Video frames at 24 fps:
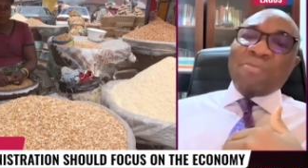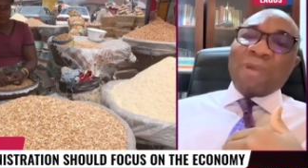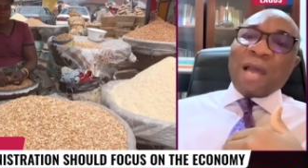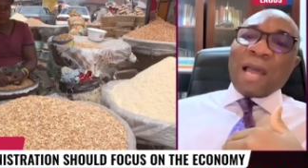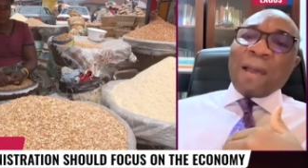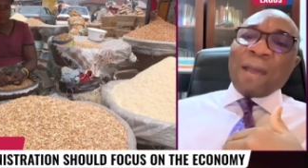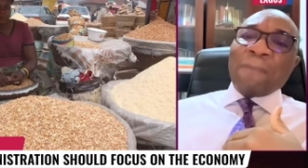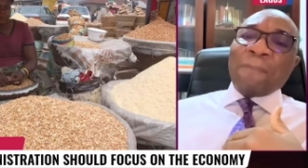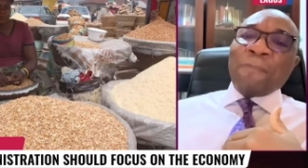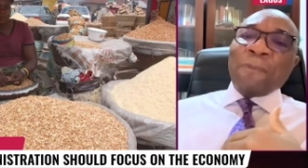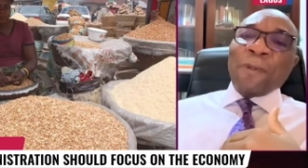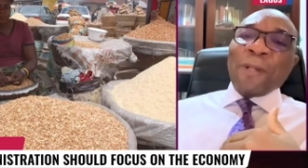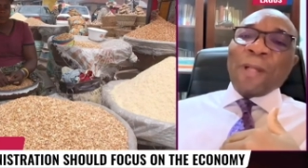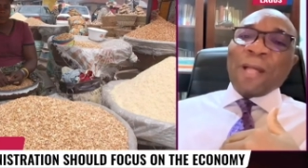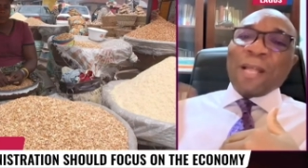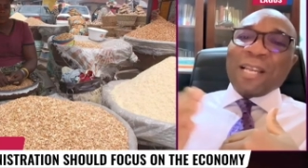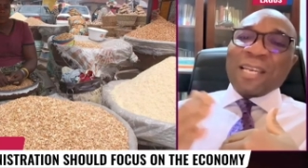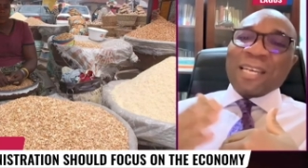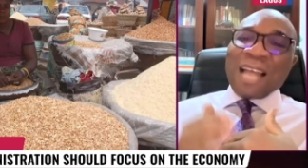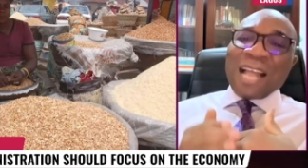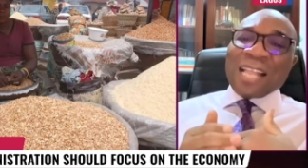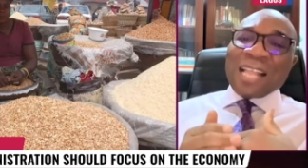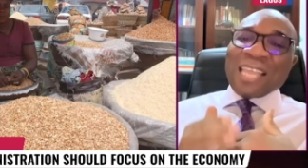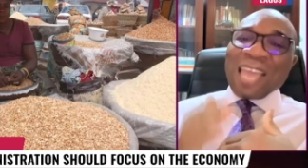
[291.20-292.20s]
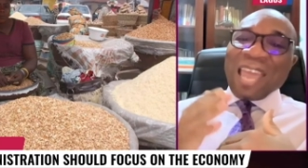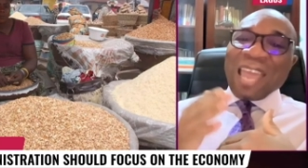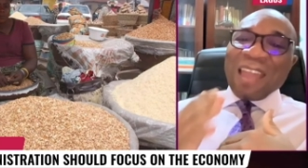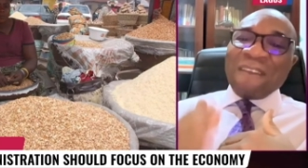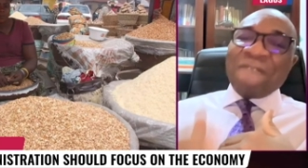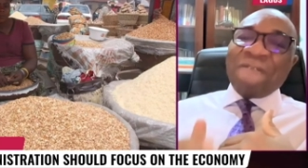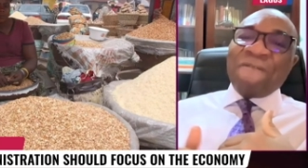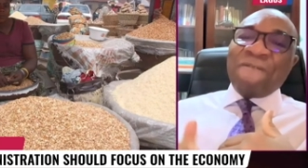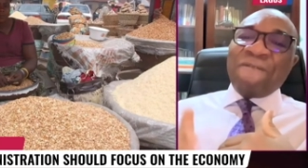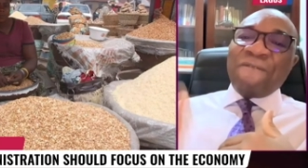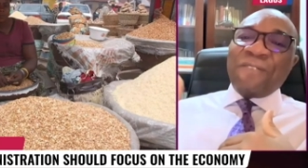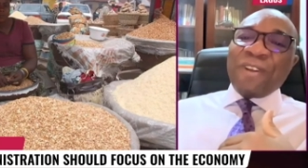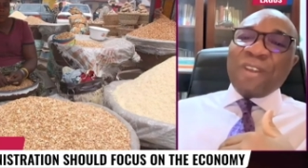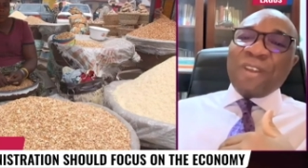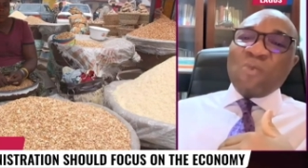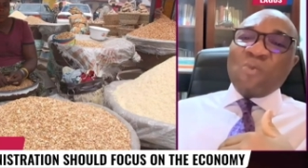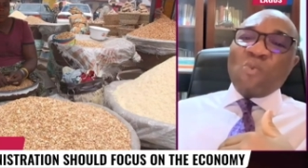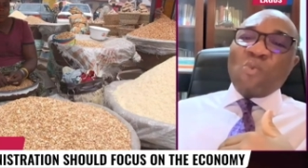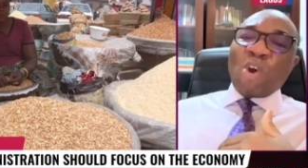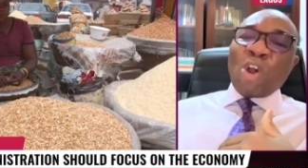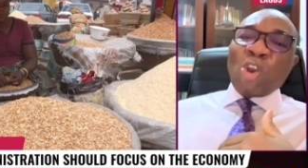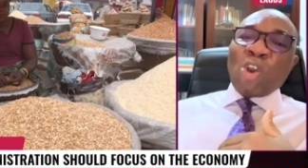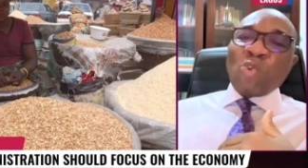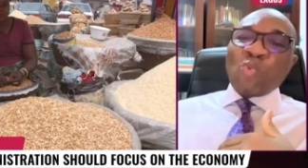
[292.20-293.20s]
clear roadmap that
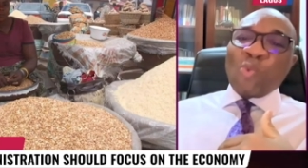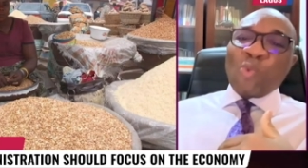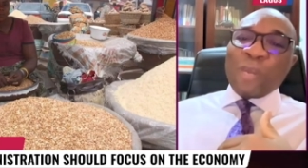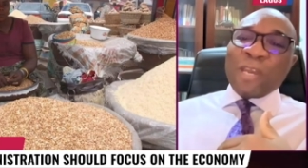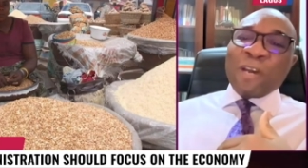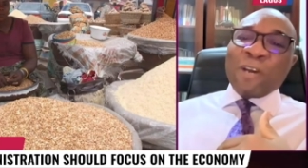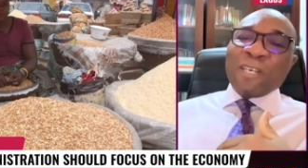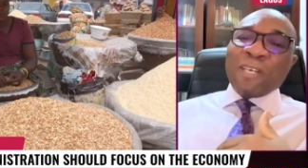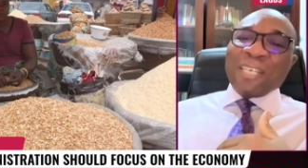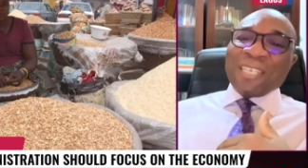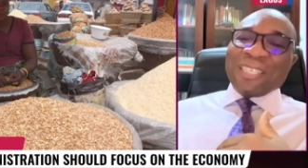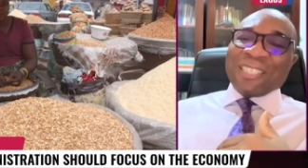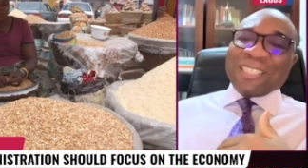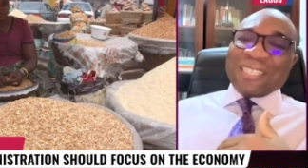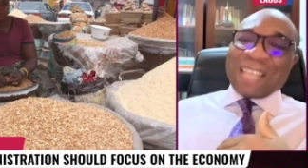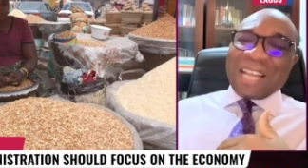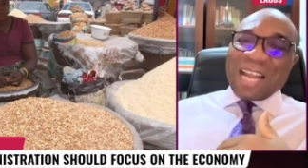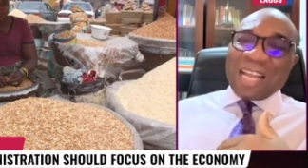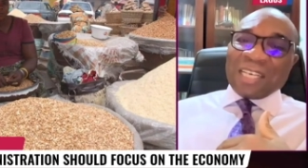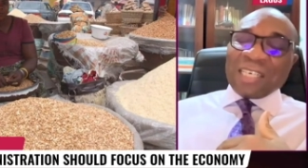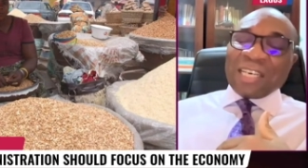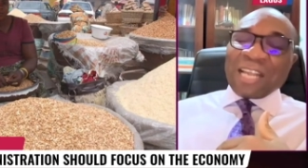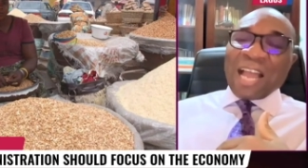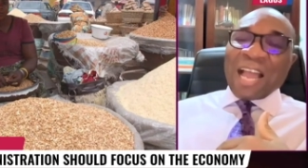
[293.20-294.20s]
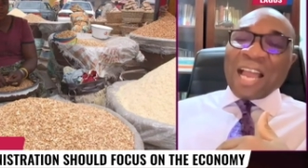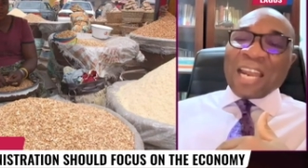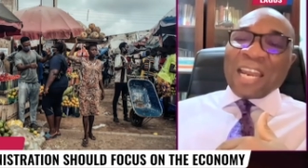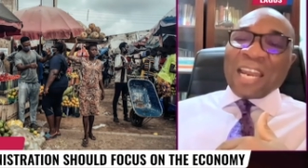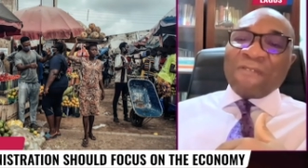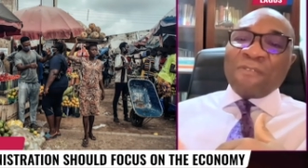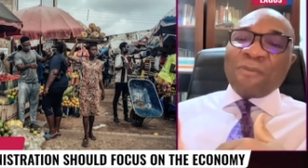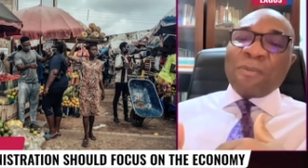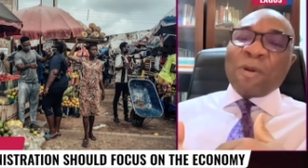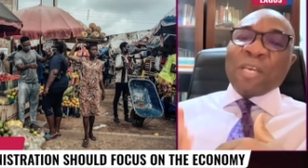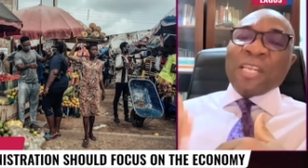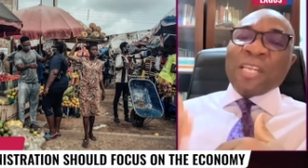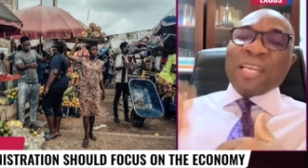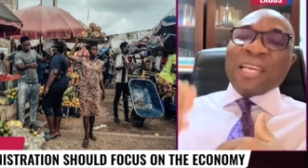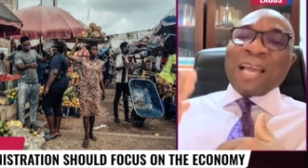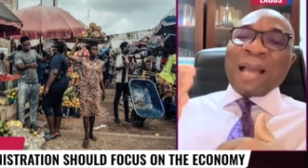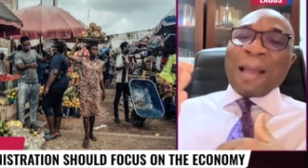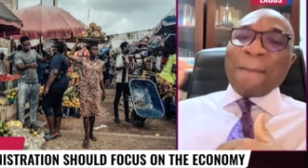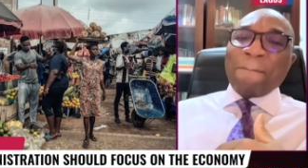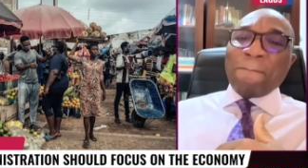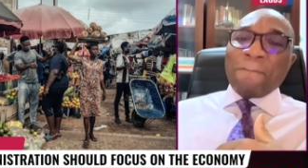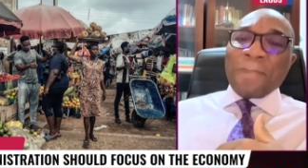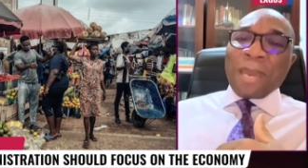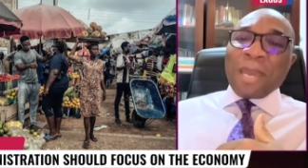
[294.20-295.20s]
everyone will understand and
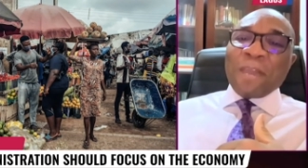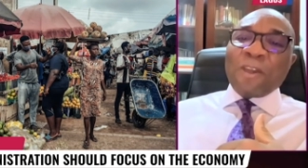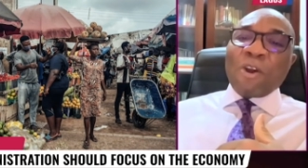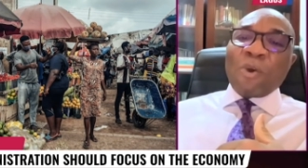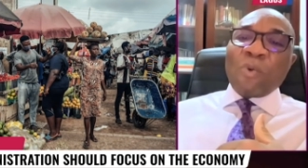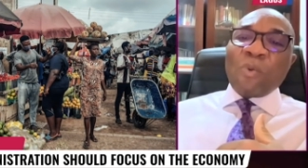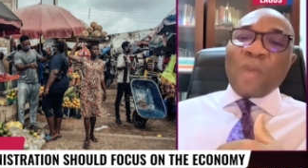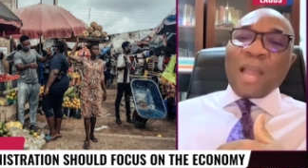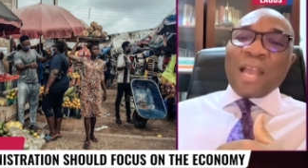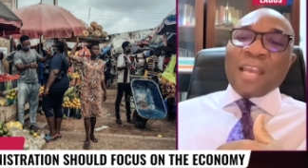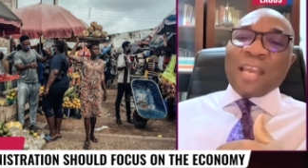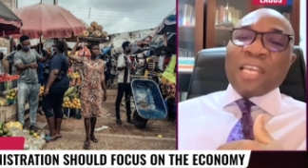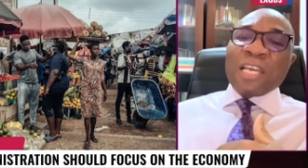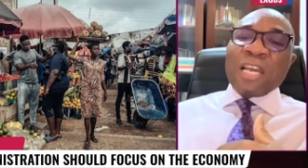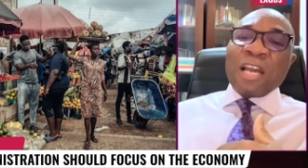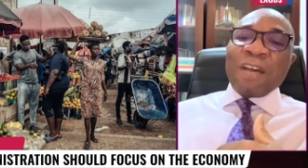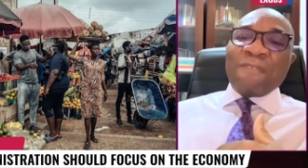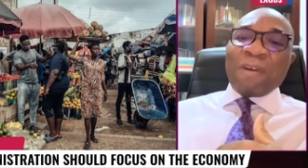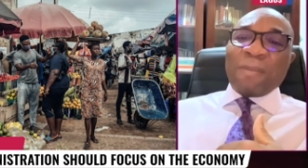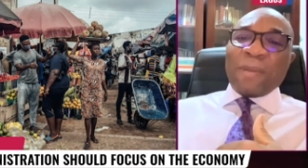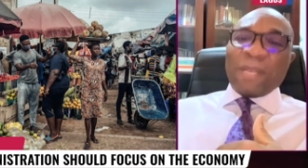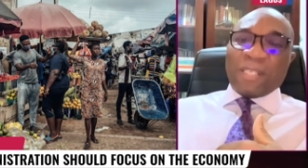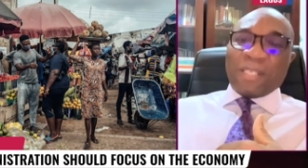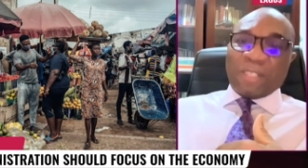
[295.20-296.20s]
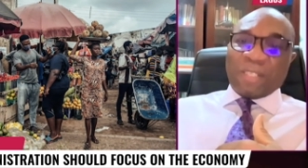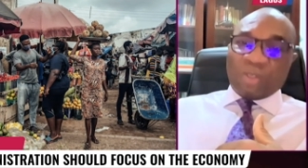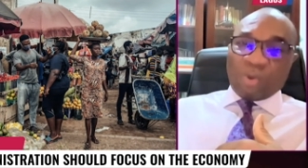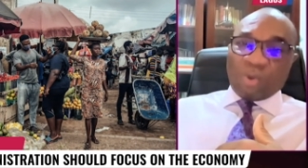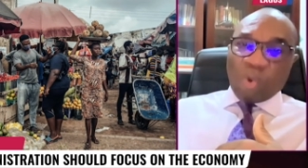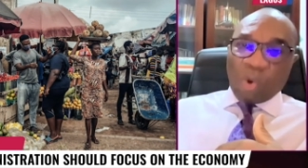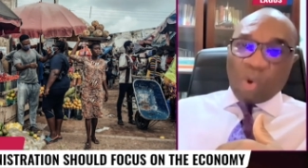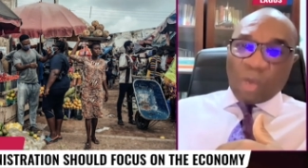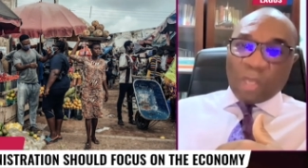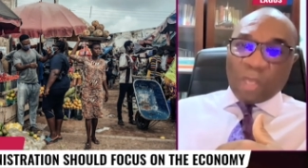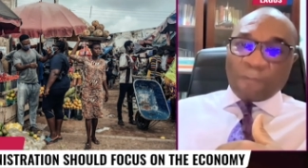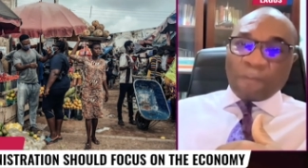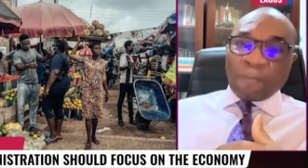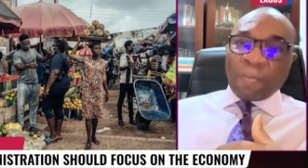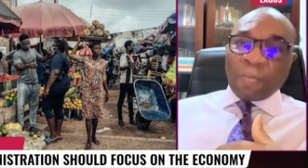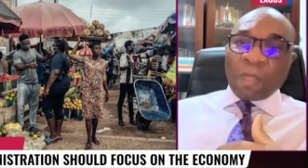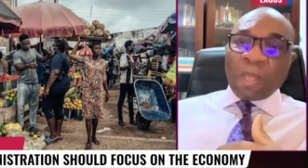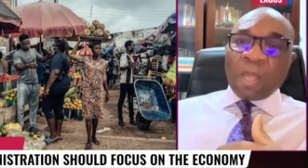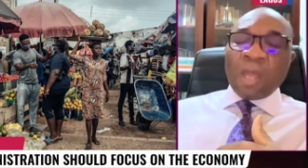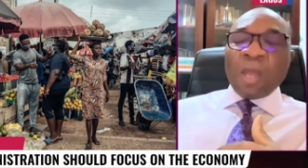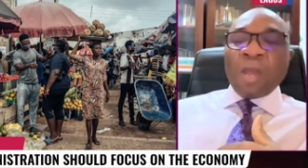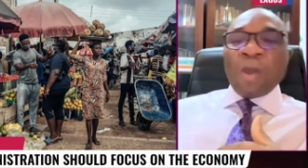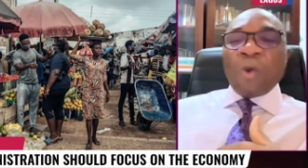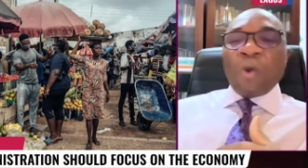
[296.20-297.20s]
everybody can measure where the government is
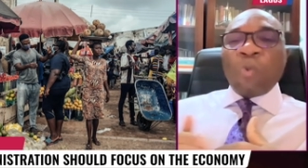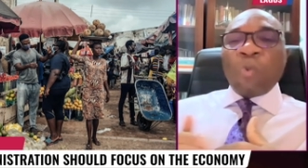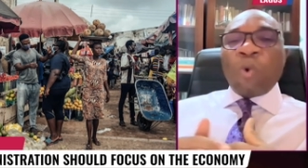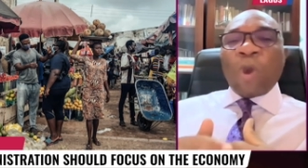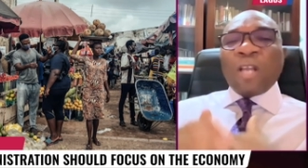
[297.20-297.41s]
going.